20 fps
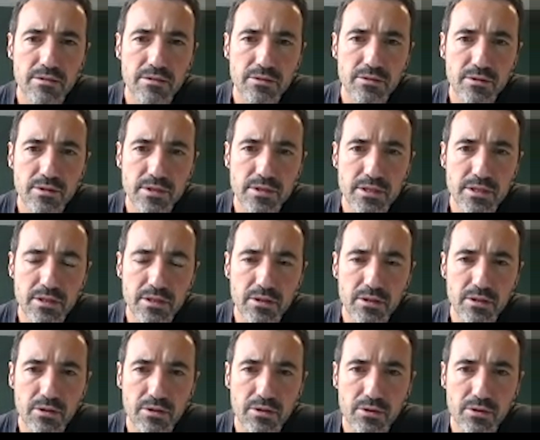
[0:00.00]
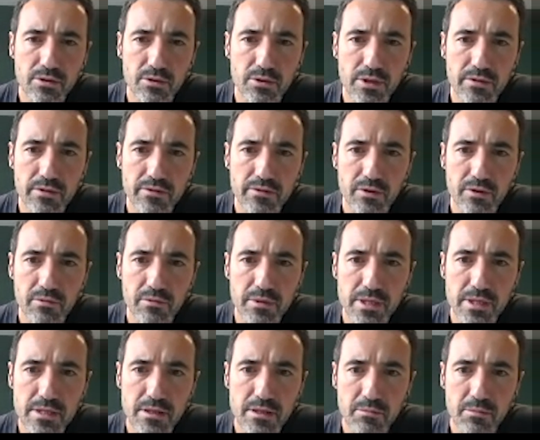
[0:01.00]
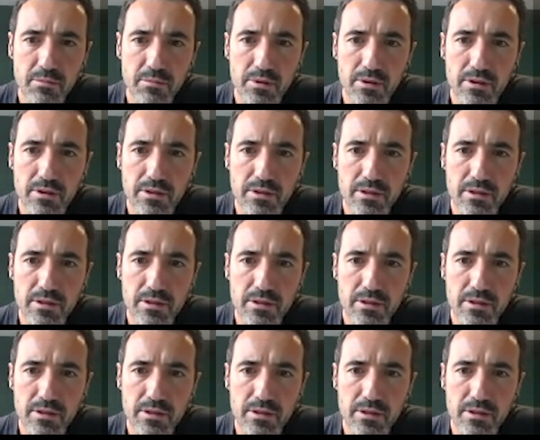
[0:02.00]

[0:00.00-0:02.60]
consider a uniformly sampled